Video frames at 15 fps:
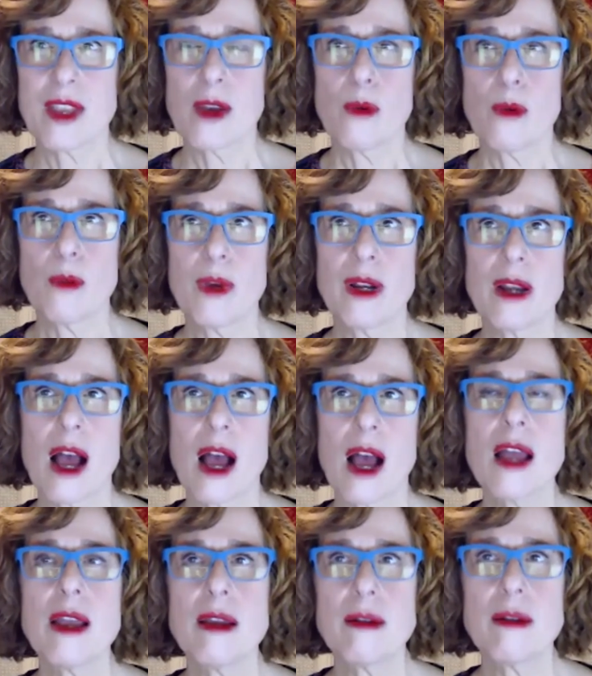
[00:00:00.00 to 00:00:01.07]
when
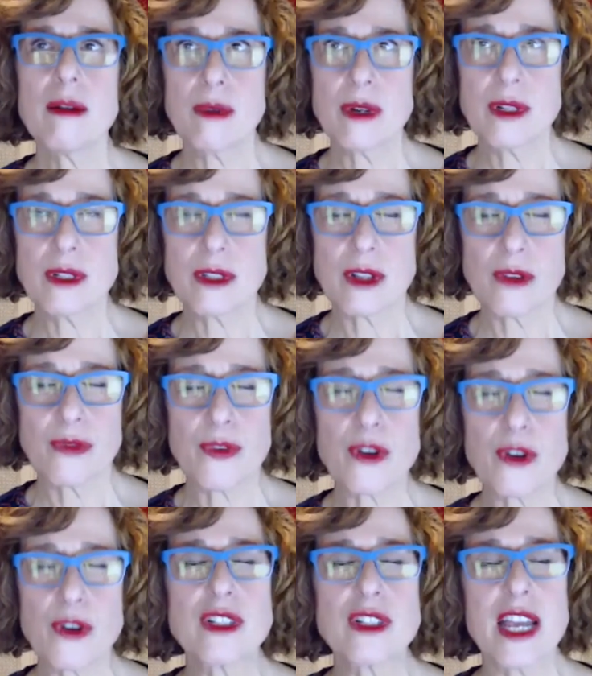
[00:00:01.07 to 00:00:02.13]
I was
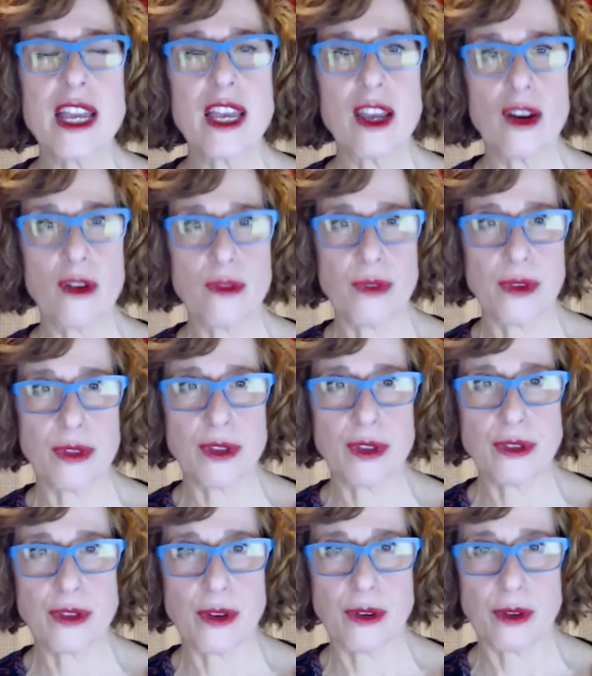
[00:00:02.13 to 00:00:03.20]
first taking over
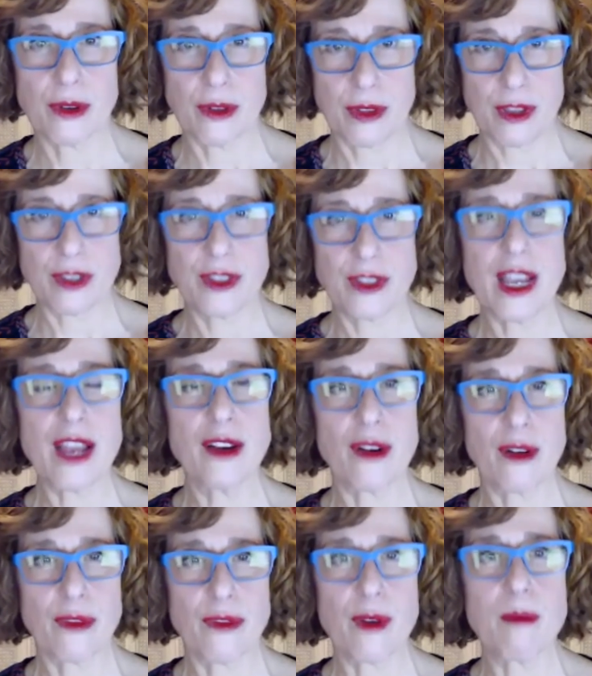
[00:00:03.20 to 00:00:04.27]
the
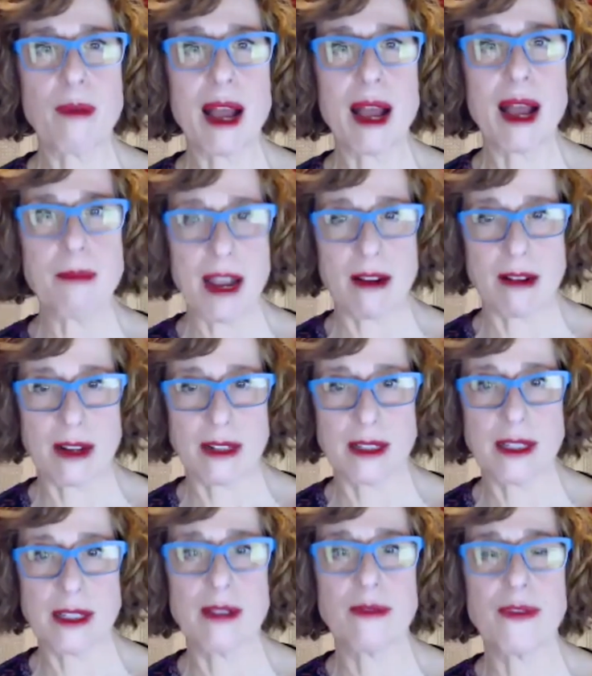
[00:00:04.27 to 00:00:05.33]
Seder from my
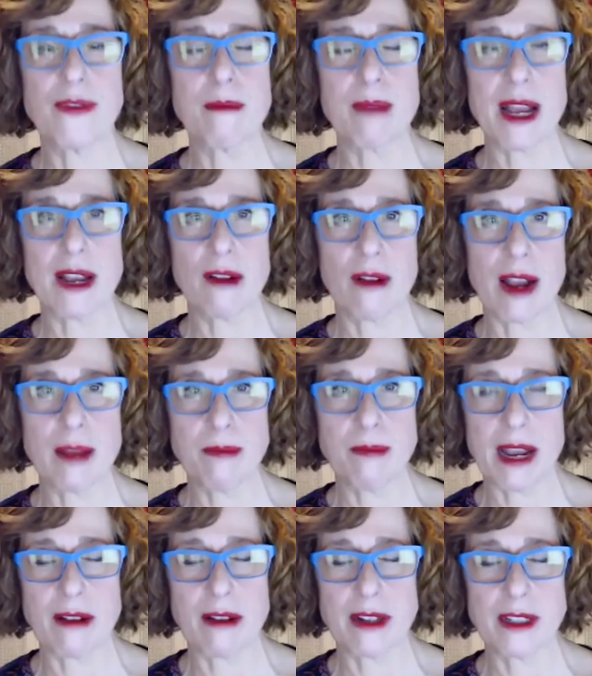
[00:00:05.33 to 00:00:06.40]
parents and from my
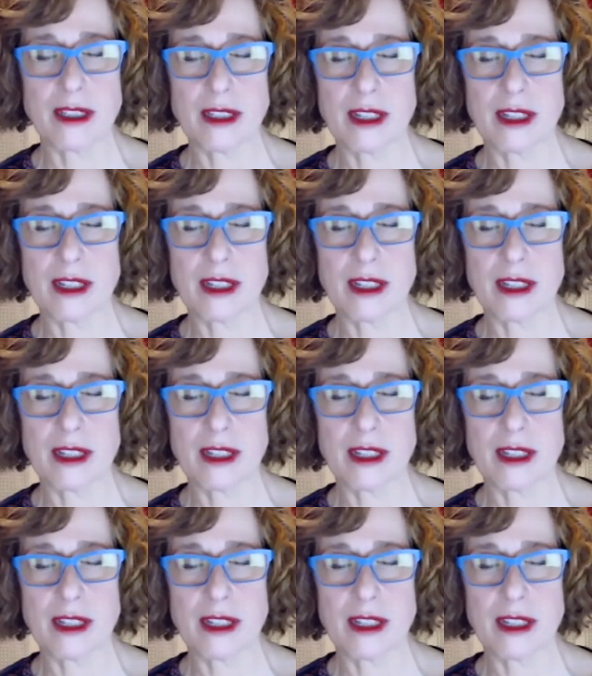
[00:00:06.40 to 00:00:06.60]
grandparents,